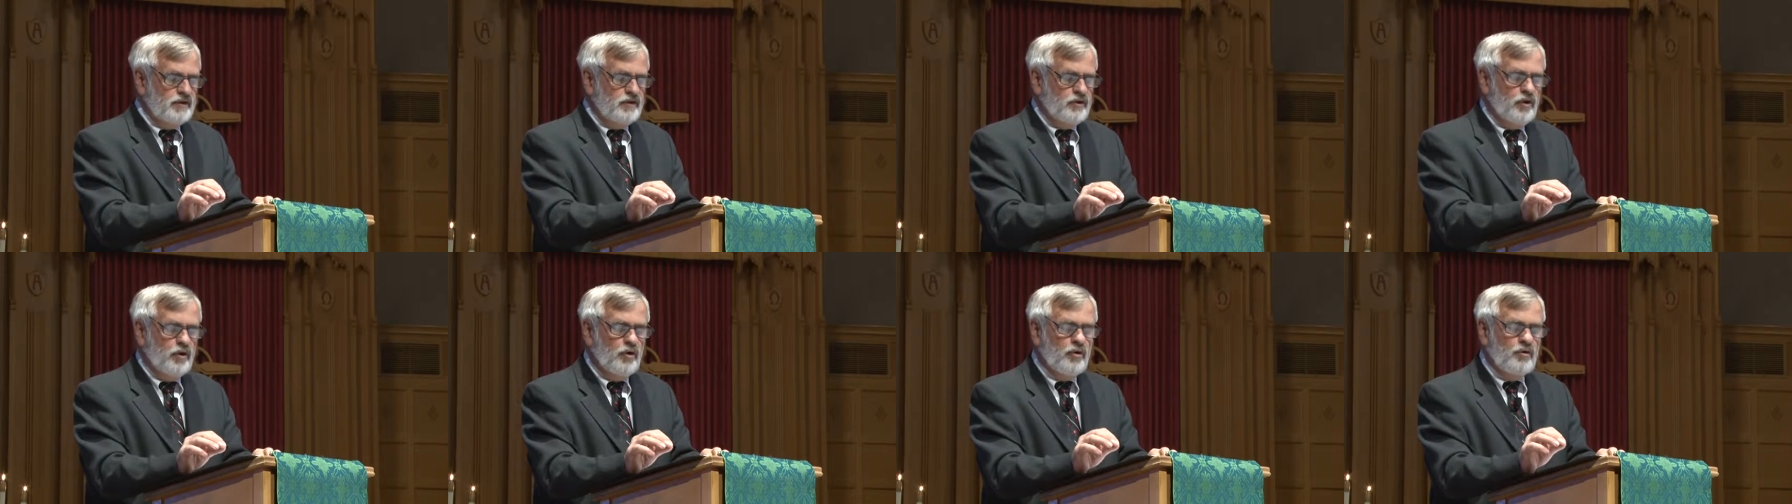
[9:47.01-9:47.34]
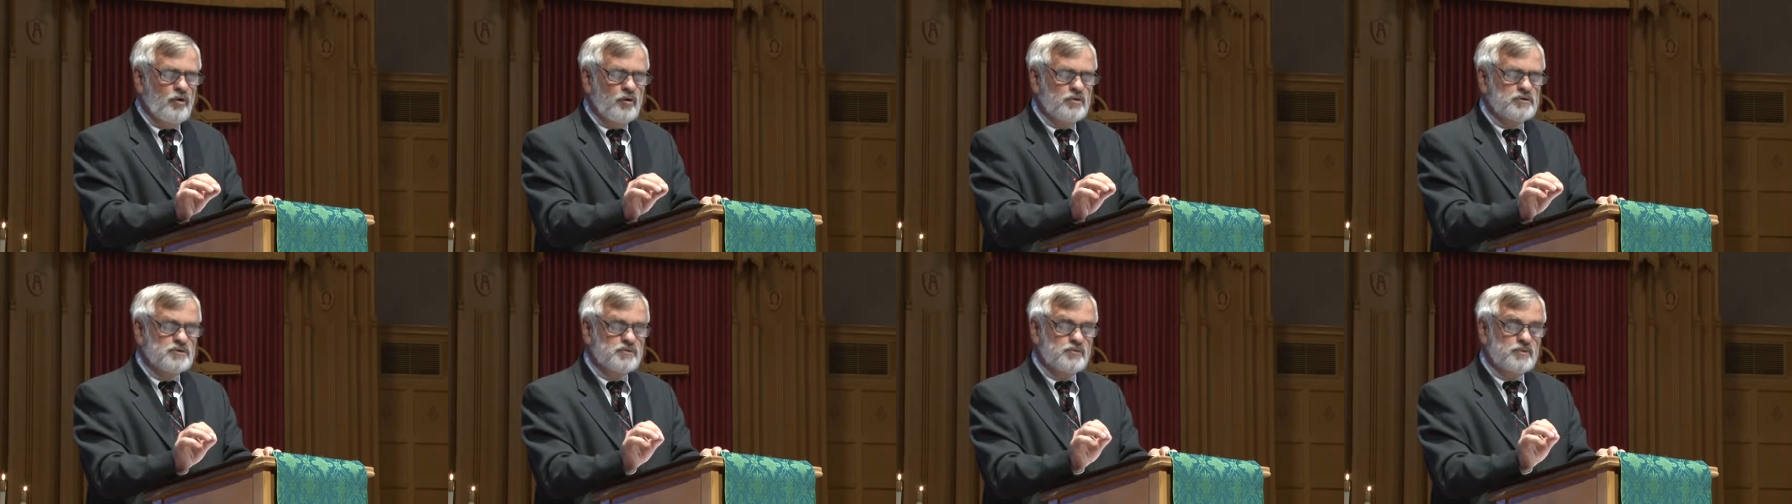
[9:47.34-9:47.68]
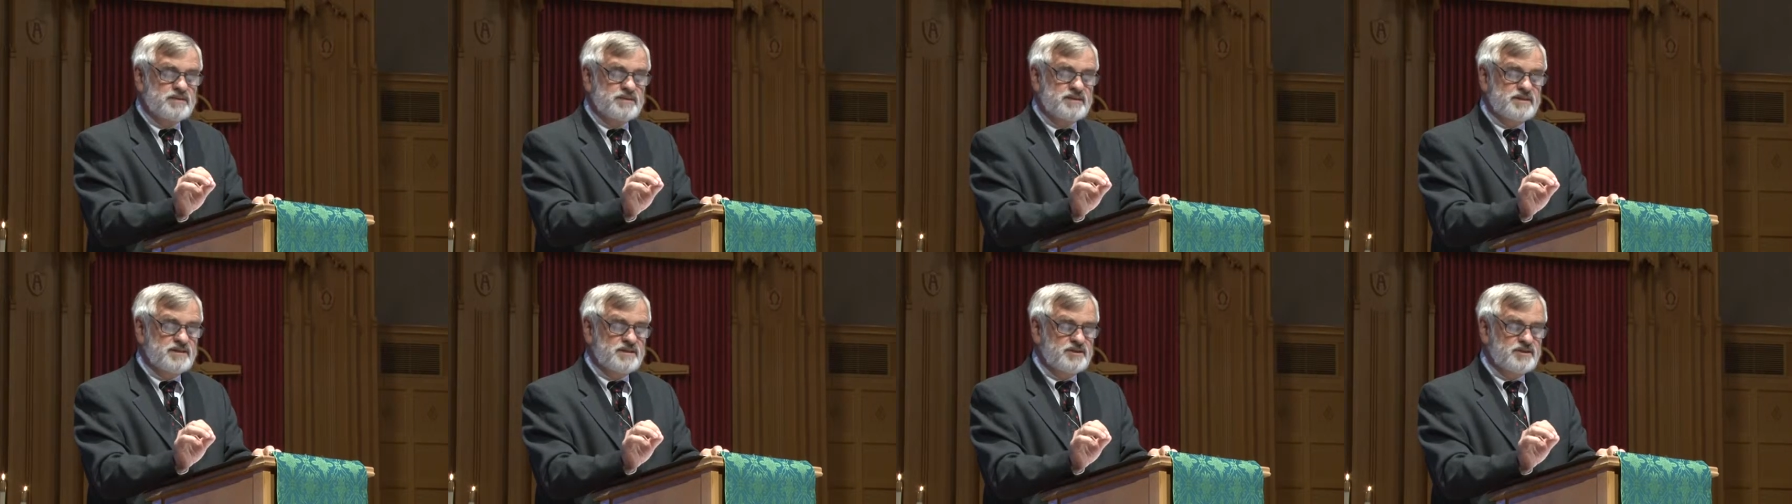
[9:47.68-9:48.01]
Logos
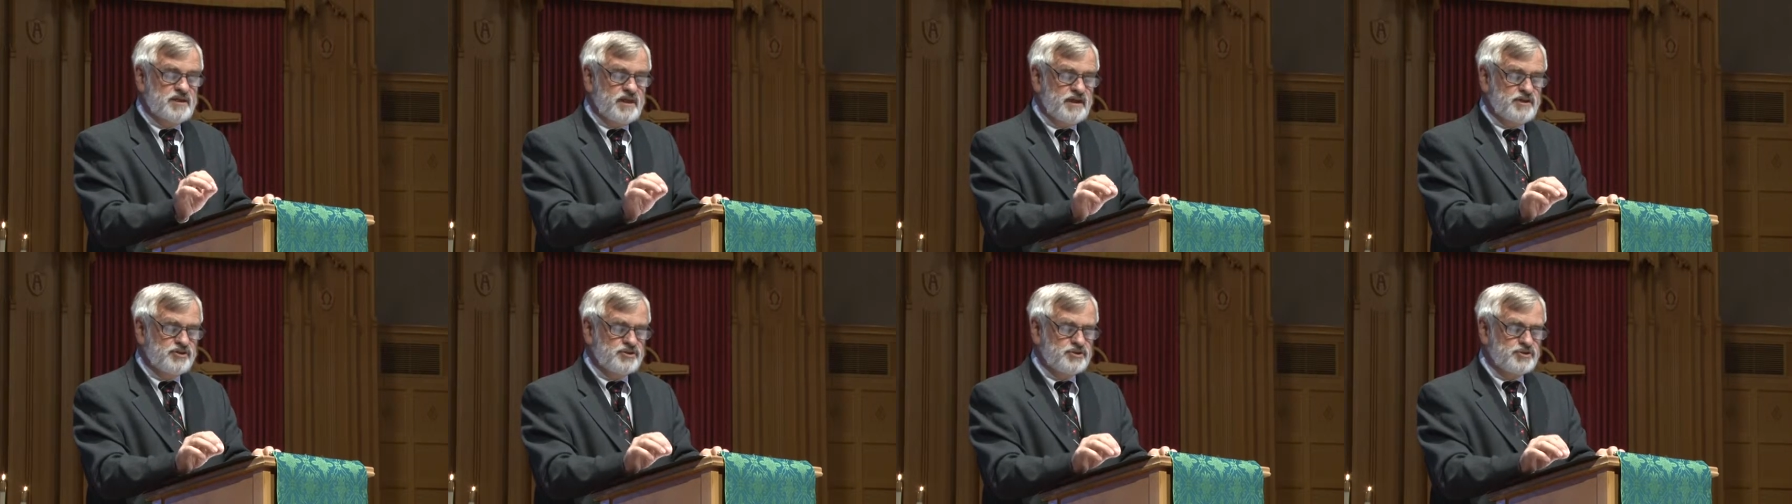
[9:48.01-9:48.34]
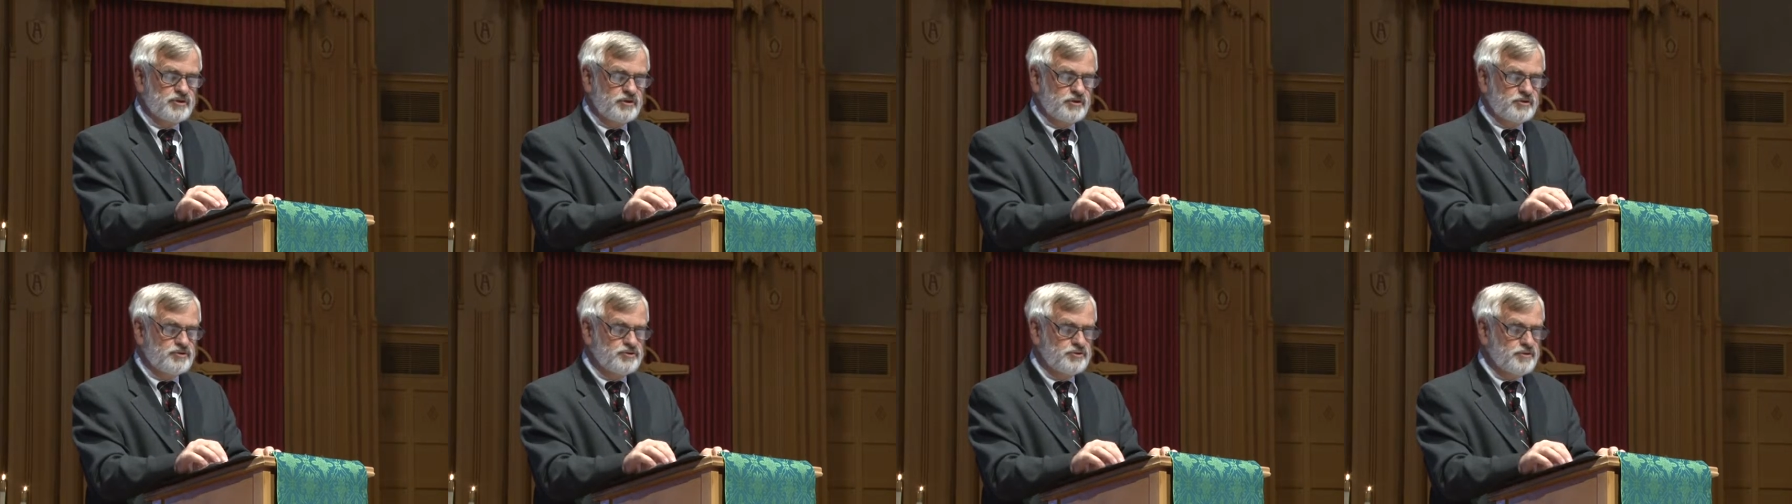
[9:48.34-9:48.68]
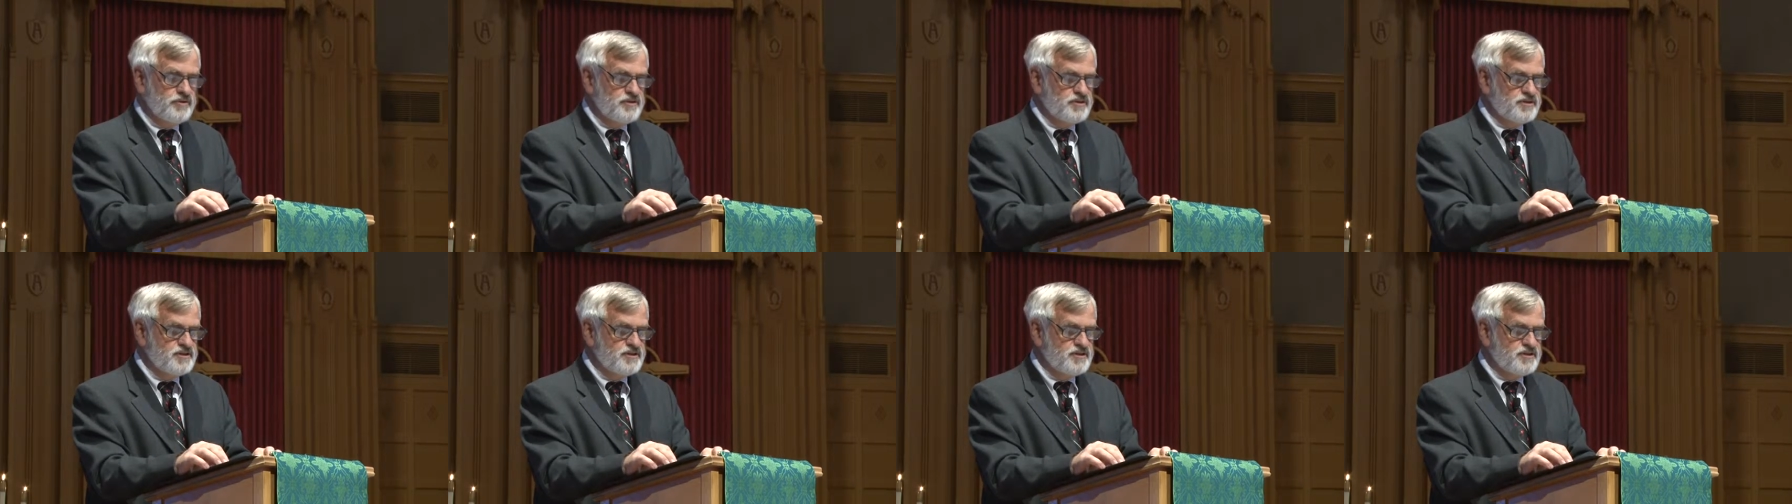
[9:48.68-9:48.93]
was essential to the